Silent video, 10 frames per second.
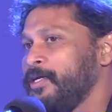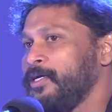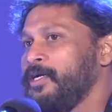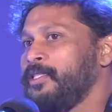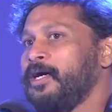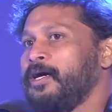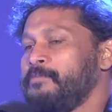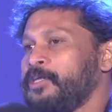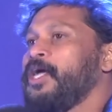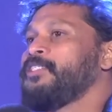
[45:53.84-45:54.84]
the
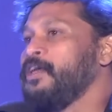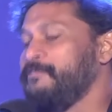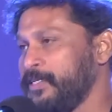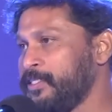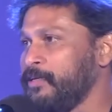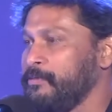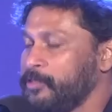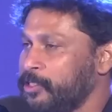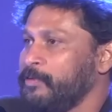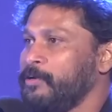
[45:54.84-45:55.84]
Madras Cafe
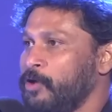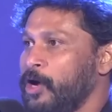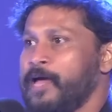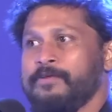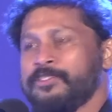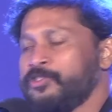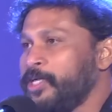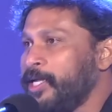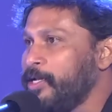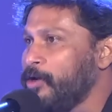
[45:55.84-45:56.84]
Civil War. I was
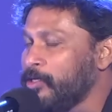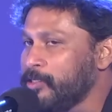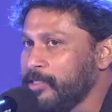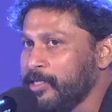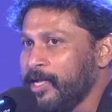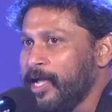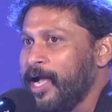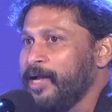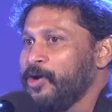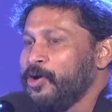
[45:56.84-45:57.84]
really not, I
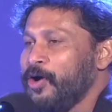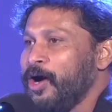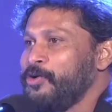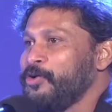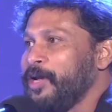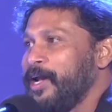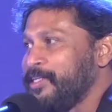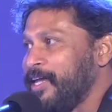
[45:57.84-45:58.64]
don't know how to create that.